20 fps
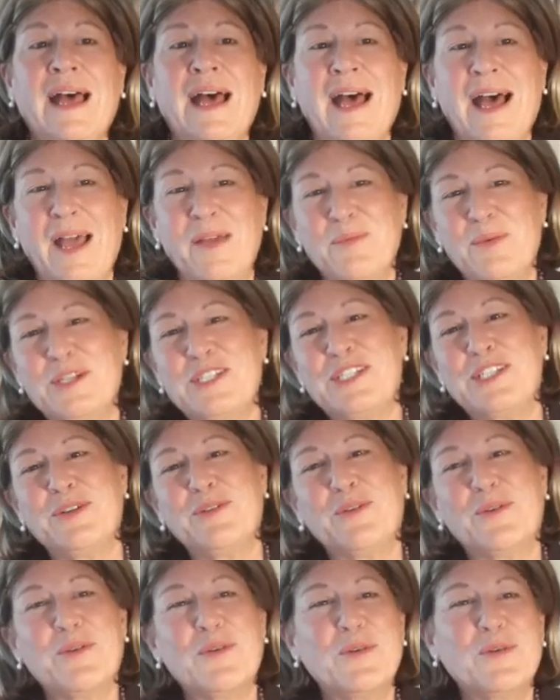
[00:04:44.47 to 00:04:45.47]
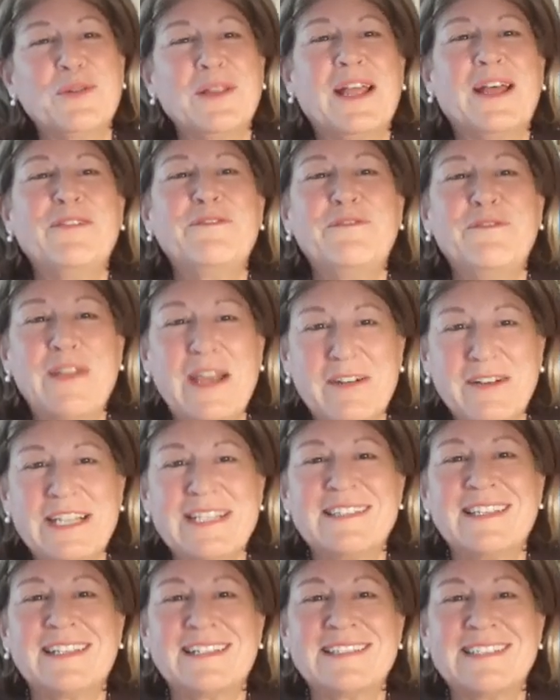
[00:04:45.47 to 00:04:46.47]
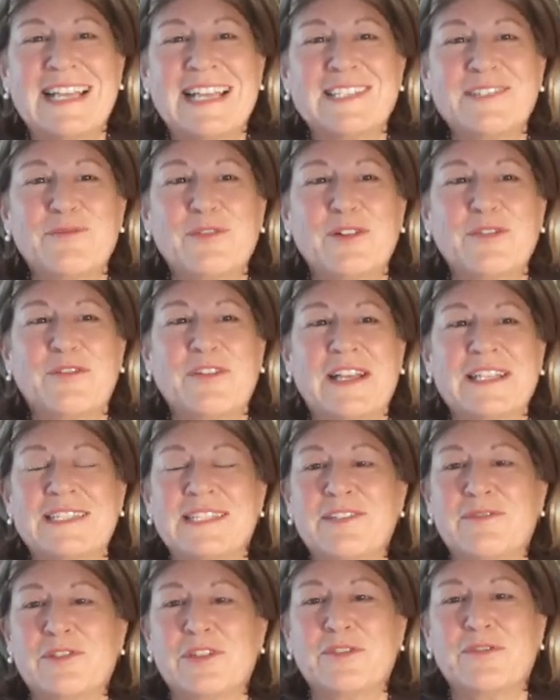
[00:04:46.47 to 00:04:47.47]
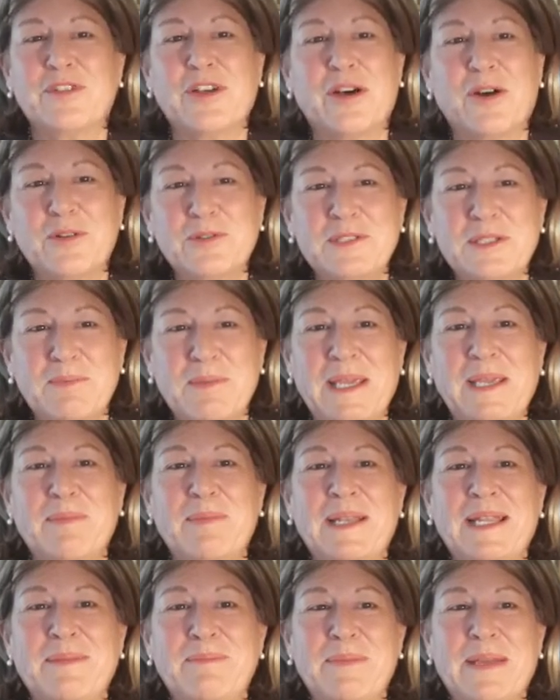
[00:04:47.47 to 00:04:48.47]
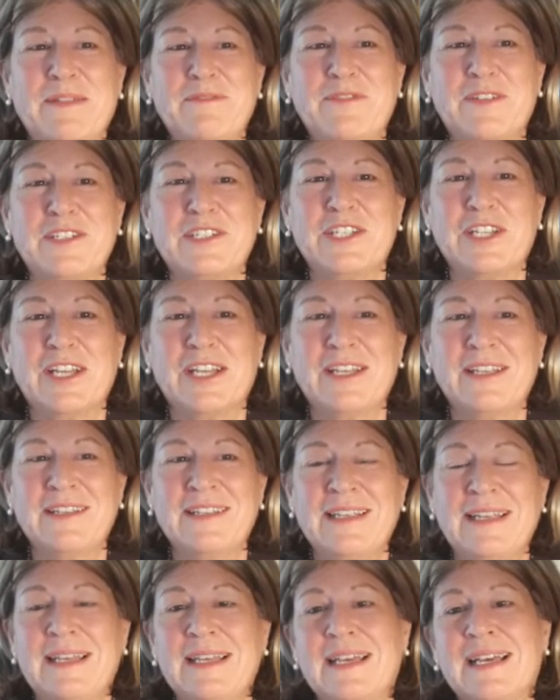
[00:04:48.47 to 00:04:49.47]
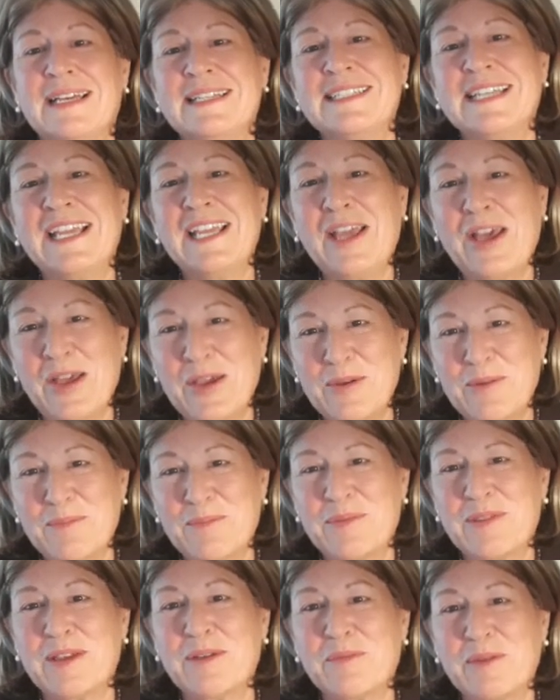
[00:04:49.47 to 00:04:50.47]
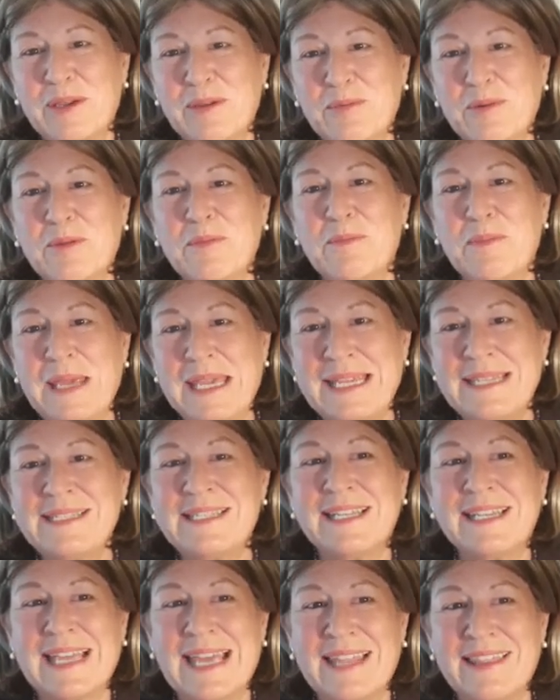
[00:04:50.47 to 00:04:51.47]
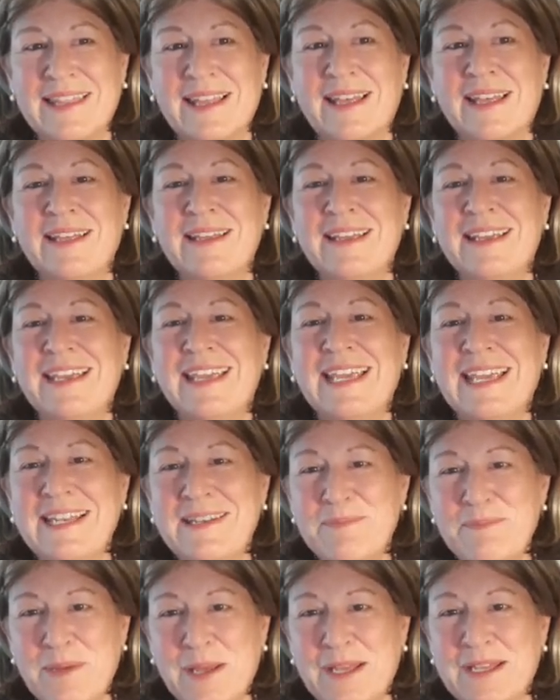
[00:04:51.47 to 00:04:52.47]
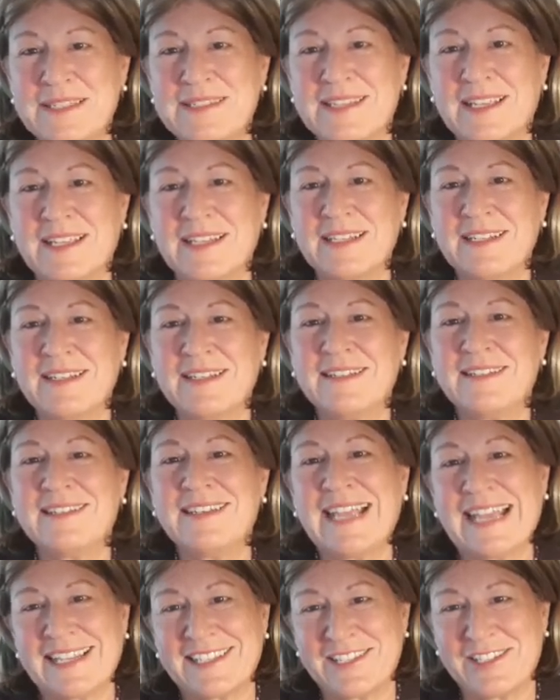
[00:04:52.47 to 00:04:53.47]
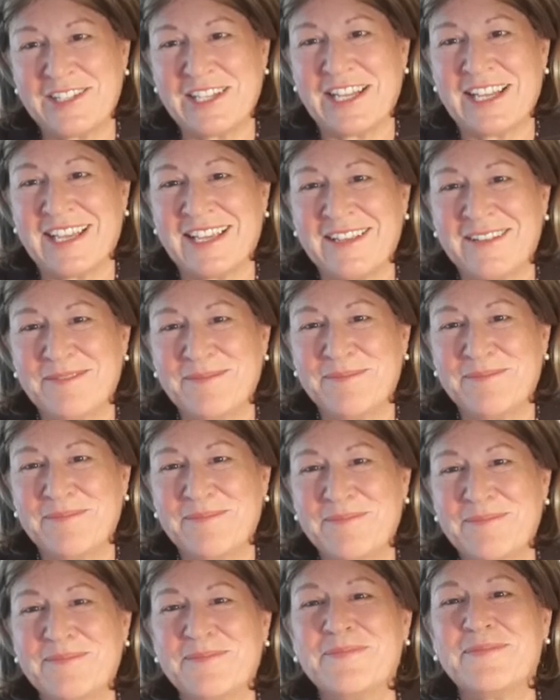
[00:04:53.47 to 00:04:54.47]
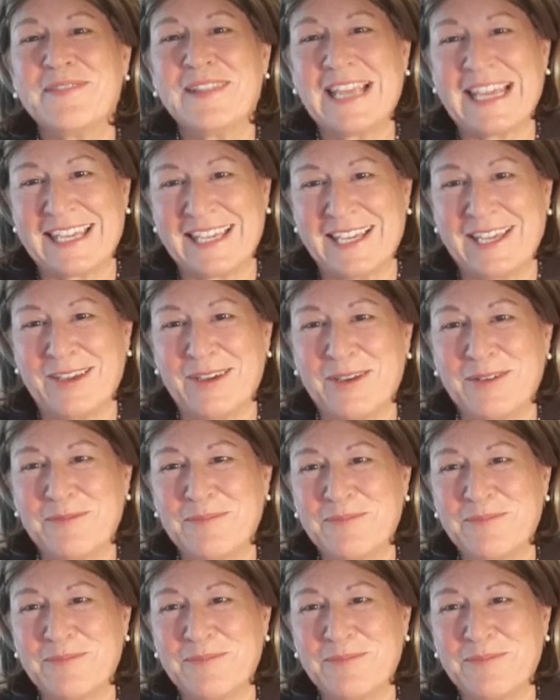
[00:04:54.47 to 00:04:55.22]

I wish you all a very successful festival for older people in Bedfordshire, and I hope that we will be together in person next year. Thank you.